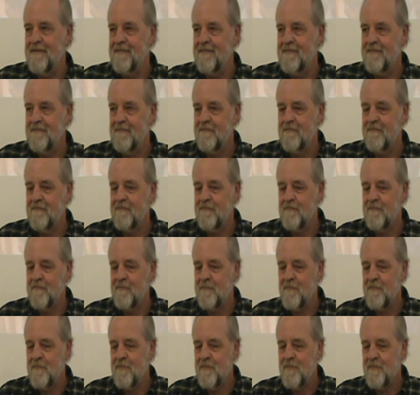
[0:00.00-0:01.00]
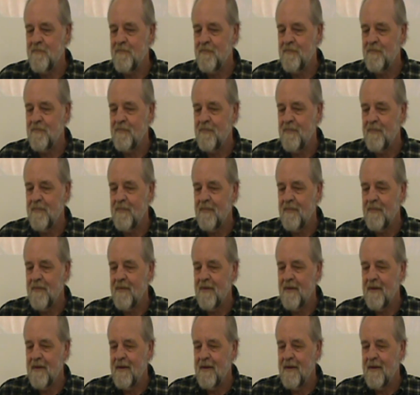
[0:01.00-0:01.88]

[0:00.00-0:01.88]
Nothing is said.